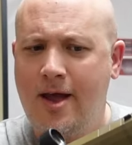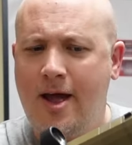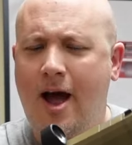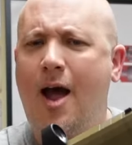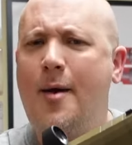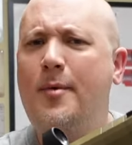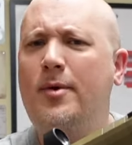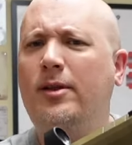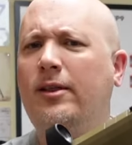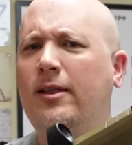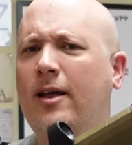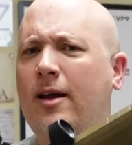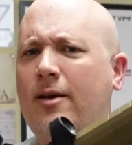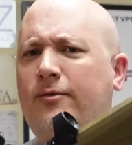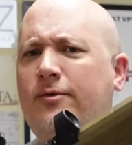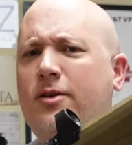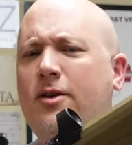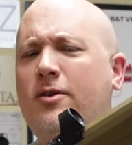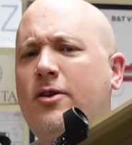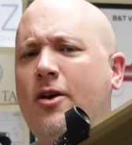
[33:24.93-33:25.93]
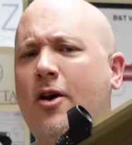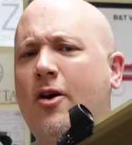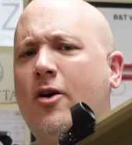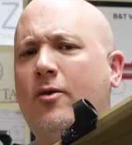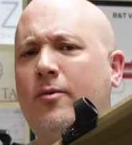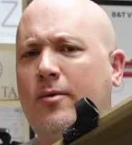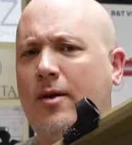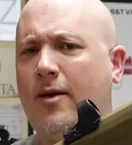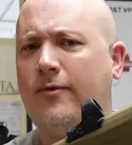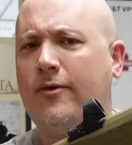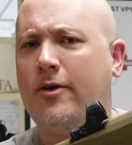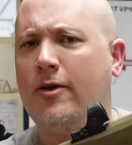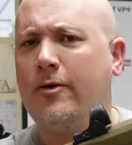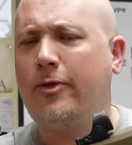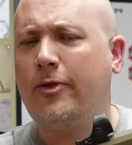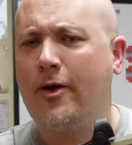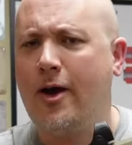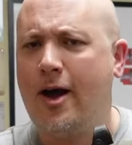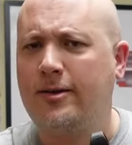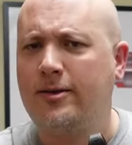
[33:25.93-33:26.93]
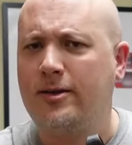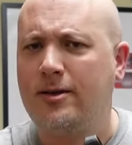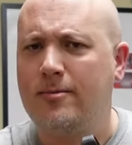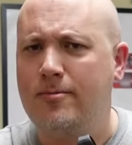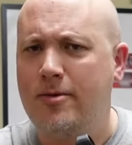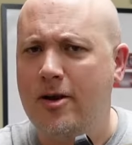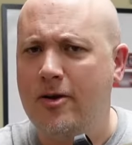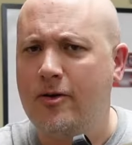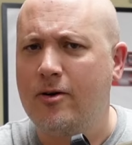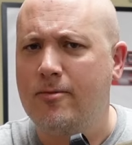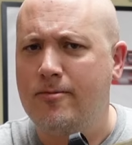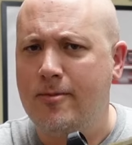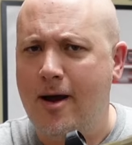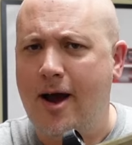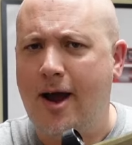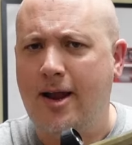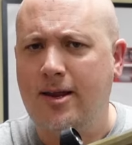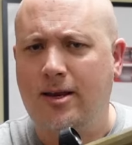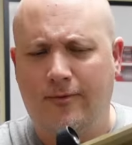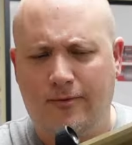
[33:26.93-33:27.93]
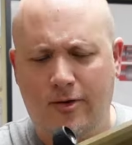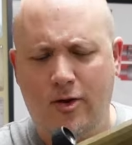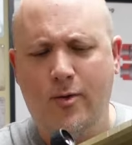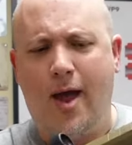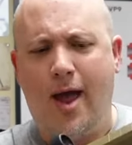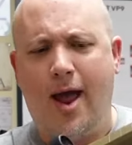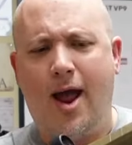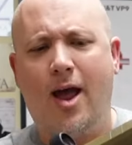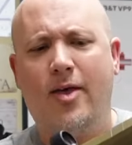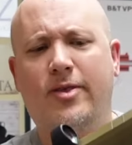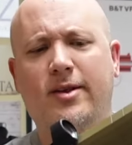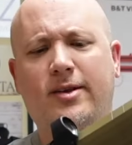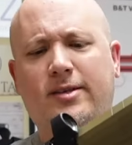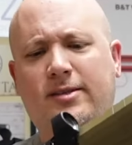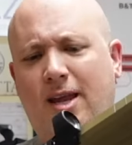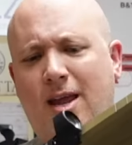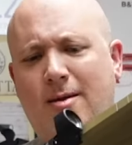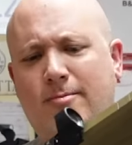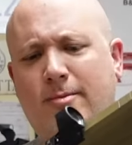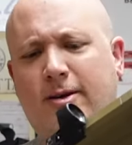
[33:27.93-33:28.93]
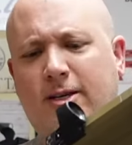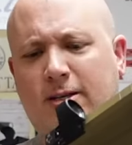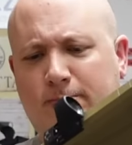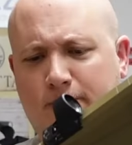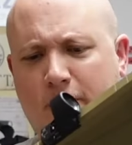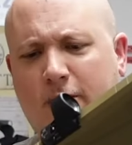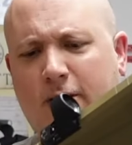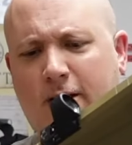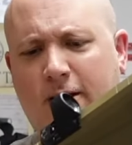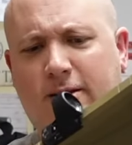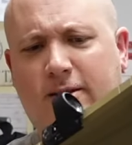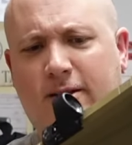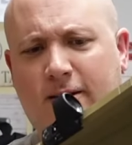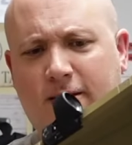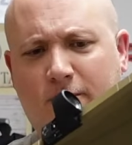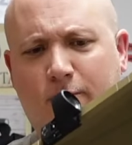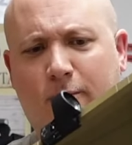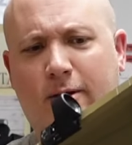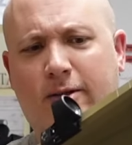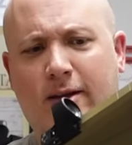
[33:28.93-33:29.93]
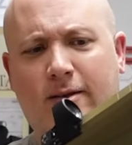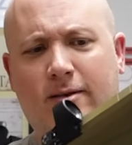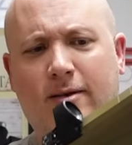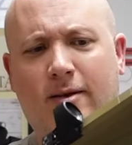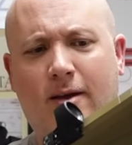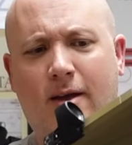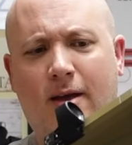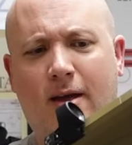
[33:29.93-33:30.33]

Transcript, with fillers: I would love to know if your thoughts mirror mine, if you had the same experiences with it.